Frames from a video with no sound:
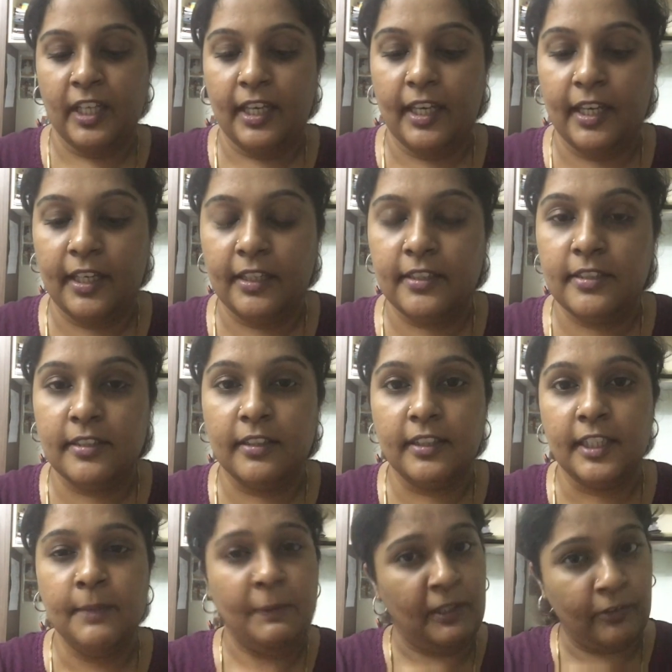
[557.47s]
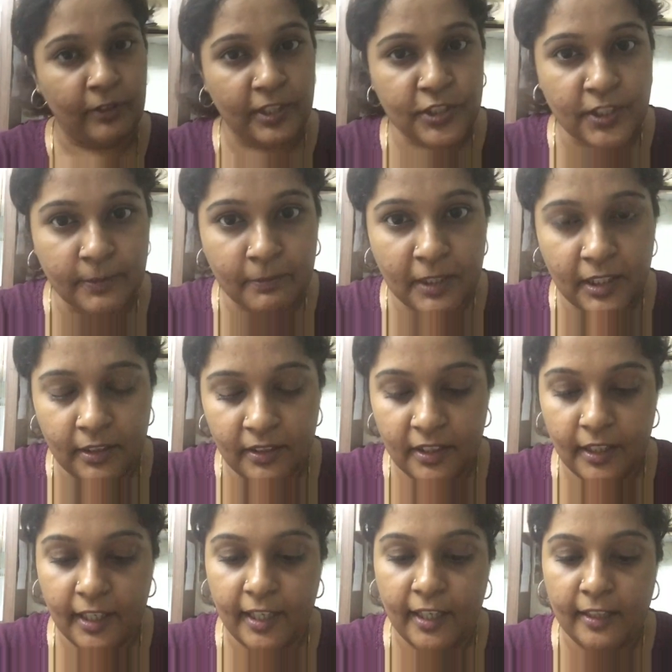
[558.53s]
and keep encouraging me
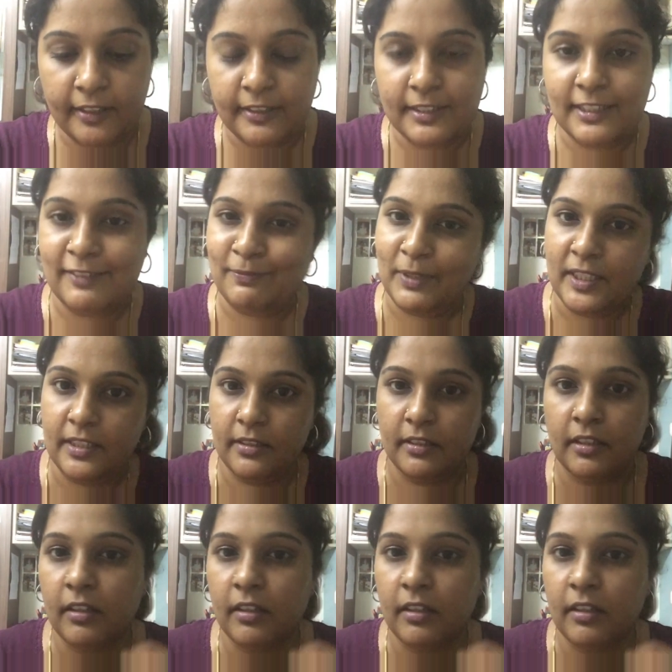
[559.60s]
and give me